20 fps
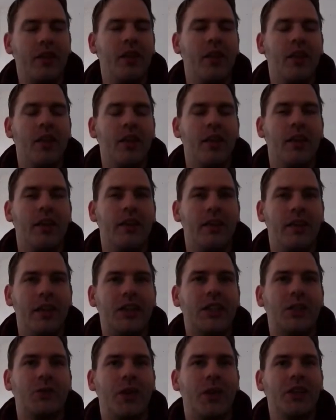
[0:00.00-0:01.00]
then
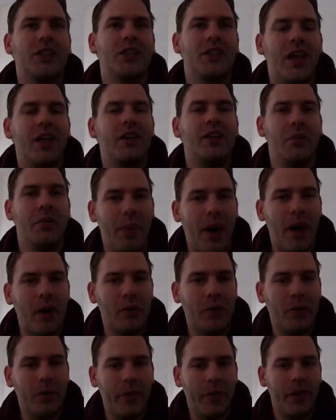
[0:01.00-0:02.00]
this was not the
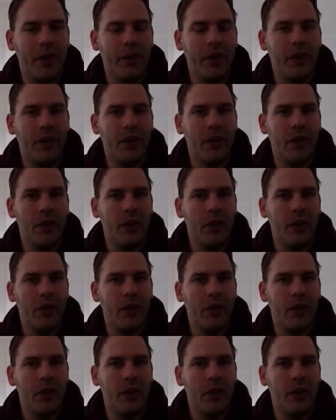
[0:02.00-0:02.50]
boundary.